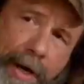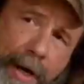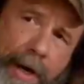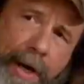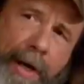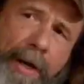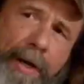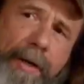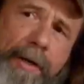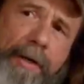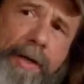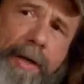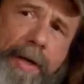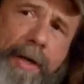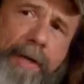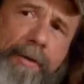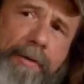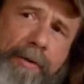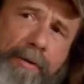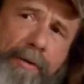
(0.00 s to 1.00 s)
air
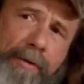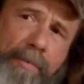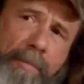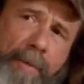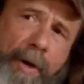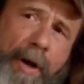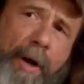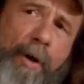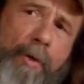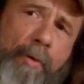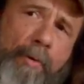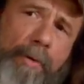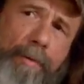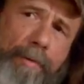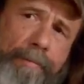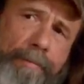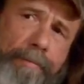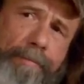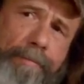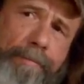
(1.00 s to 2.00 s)
conditioner's broke.
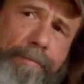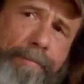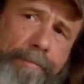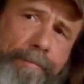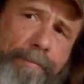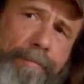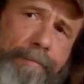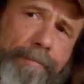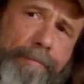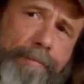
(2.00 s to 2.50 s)
What was